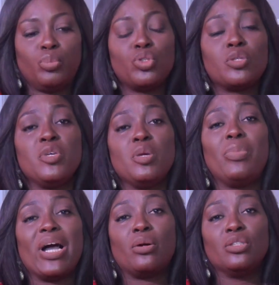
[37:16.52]
puts
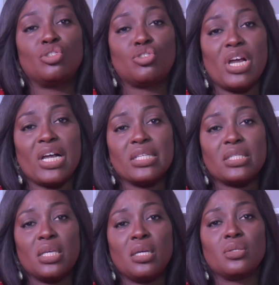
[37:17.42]
me back on the track
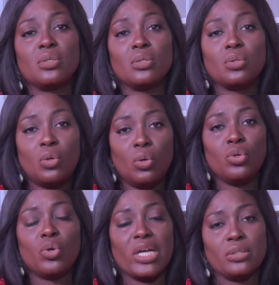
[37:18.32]
and say,
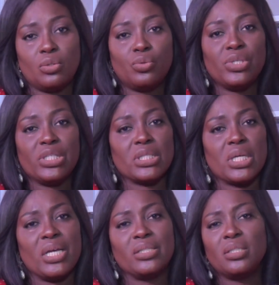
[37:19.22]
go, you can do
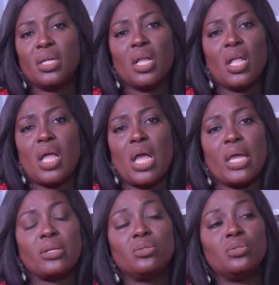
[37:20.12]
it. And
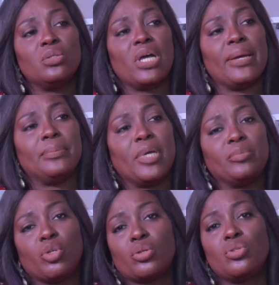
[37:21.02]
I don't know,
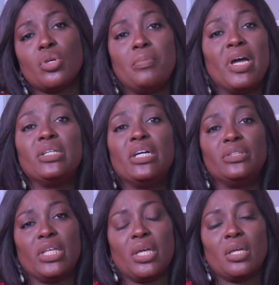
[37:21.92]
I'm talking to a man
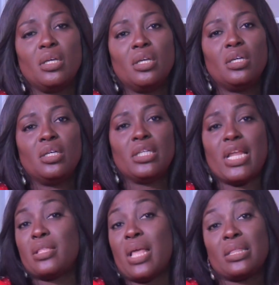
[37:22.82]
out there.
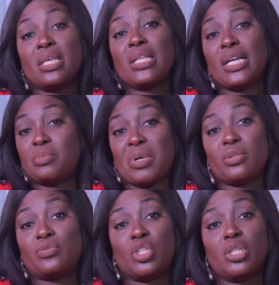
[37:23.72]
I think that's
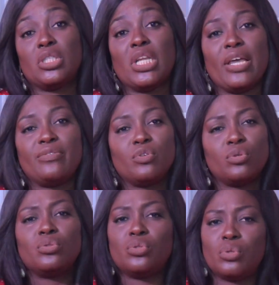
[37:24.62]
part of changed life.
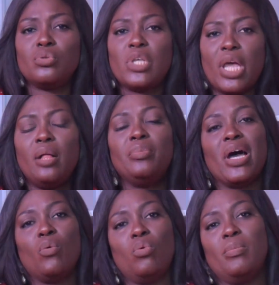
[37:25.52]
You could
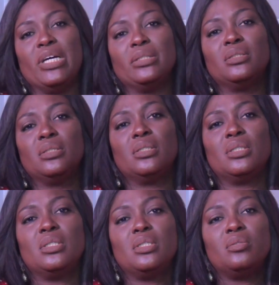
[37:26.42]
help that woman
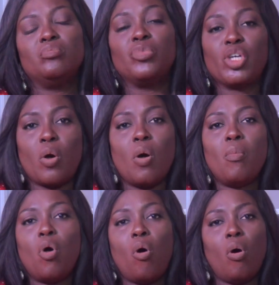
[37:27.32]

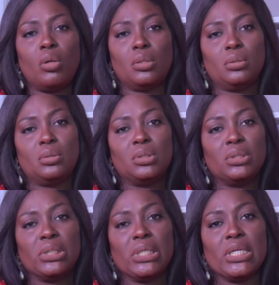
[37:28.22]
become all
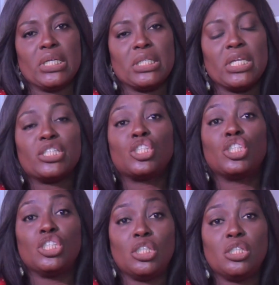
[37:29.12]
that
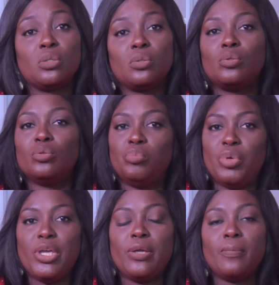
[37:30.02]
she
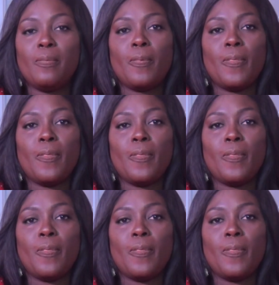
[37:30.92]
could be.